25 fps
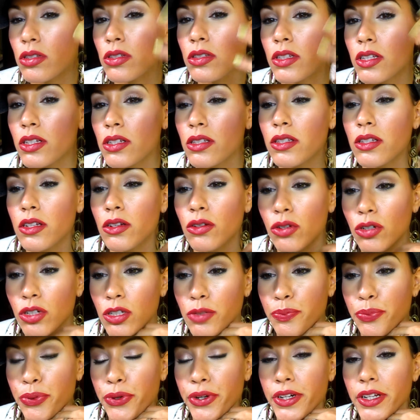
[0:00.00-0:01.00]
This still
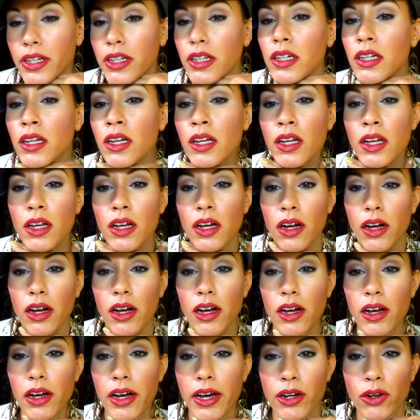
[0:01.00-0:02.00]
looks pretty.
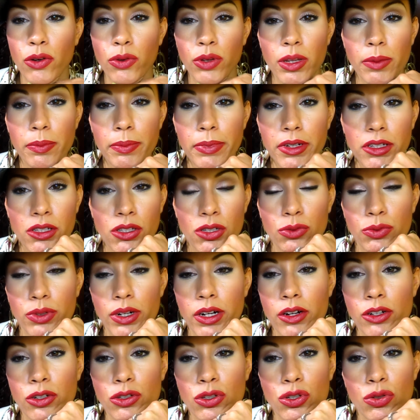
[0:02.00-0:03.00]
I don't really mess
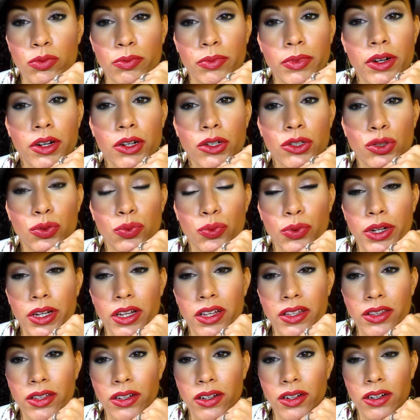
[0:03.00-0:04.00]
around too much
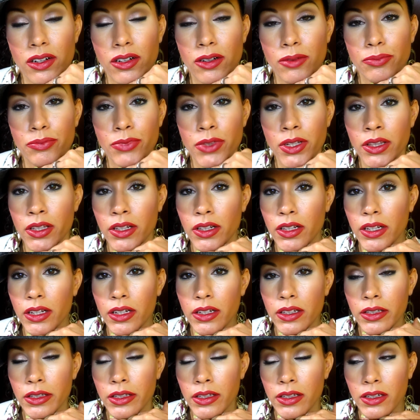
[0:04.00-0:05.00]
with
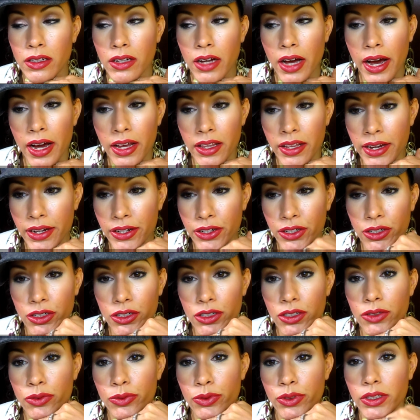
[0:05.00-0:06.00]
the eyeliner,
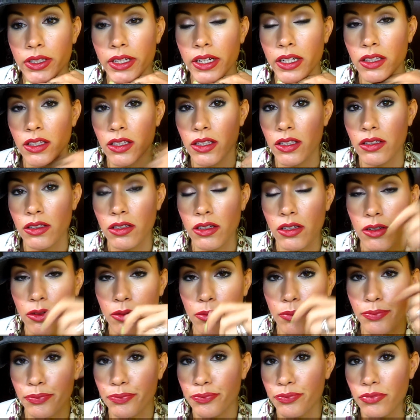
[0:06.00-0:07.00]
with like
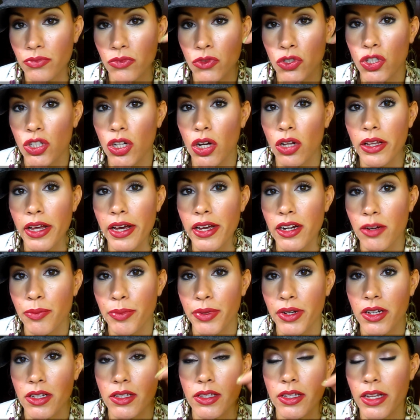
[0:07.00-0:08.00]
gel liner,
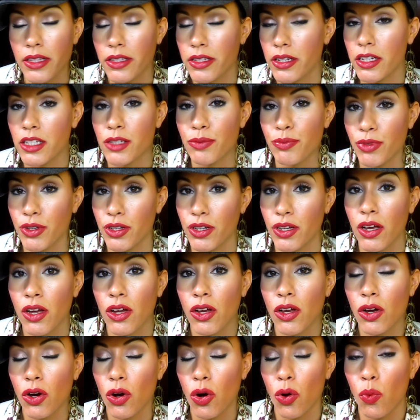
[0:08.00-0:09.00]
because that takes me
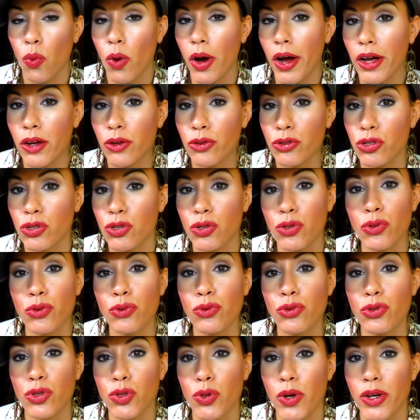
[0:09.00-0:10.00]
a while
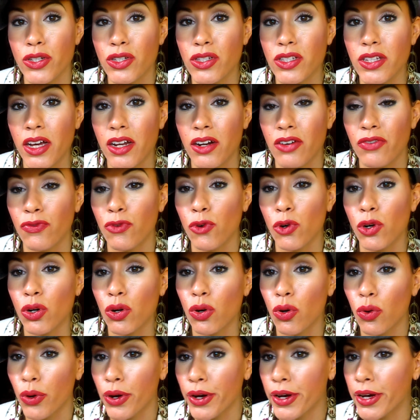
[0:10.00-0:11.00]
too. So I just kind of
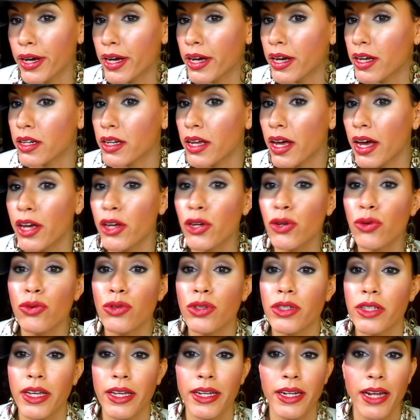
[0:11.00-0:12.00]
forego it, and I
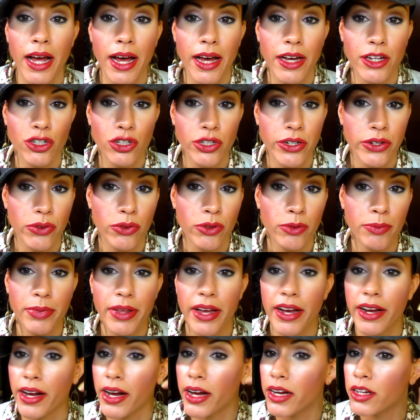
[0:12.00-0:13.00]
use an eyeshadow, a
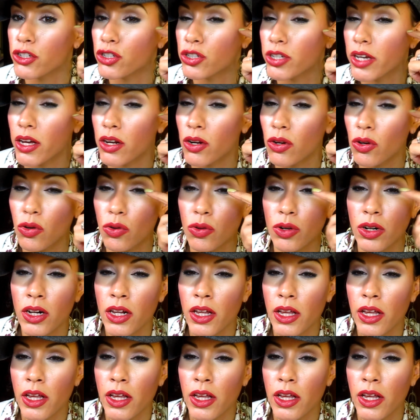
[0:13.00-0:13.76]
black eyeshadow,